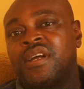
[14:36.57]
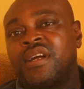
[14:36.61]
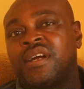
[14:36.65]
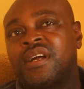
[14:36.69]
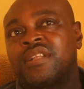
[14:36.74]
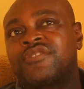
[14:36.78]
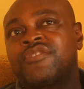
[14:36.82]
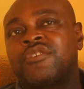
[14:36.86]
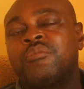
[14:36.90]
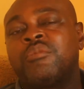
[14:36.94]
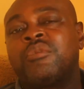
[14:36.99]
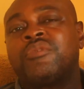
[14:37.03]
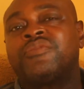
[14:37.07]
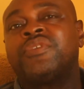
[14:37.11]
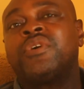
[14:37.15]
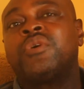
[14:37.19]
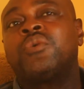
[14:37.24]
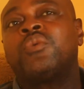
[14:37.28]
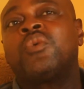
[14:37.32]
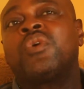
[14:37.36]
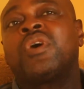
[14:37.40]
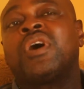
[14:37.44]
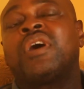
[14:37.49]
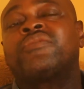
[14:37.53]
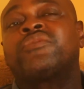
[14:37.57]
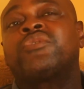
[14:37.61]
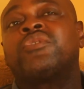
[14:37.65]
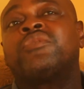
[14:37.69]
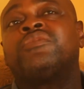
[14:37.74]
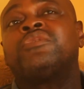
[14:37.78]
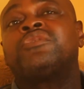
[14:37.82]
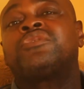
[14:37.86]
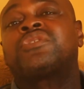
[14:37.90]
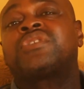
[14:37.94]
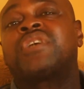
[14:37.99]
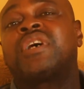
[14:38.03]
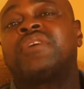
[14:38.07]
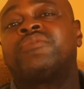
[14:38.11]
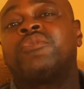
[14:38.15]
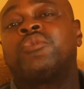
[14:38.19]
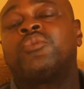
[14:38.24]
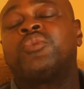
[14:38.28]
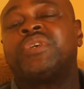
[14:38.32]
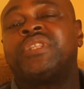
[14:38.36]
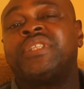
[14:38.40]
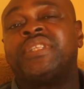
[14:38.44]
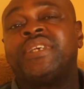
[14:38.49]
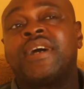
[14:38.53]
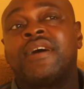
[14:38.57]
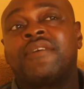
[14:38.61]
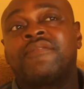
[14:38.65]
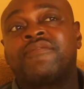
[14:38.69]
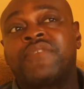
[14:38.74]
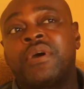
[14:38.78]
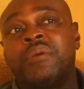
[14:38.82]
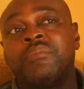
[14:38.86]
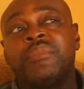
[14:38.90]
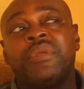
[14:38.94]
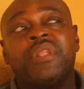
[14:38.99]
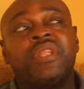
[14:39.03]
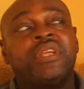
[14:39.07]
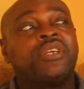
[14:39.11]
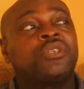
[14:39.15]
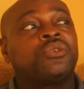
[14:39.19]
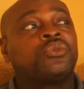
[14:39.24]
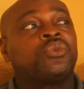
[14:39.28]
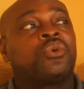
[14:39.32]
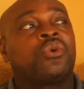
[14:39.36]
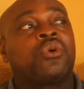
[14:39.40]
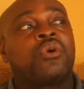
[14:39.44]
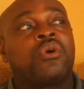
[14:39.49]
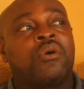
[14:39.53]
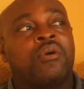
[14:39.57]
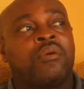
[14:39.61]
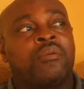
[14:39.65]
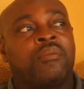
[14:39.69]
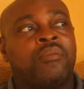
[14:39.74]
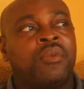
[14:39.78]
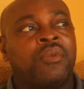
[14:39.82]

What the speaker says: Some of them will have to even travel with their family to come.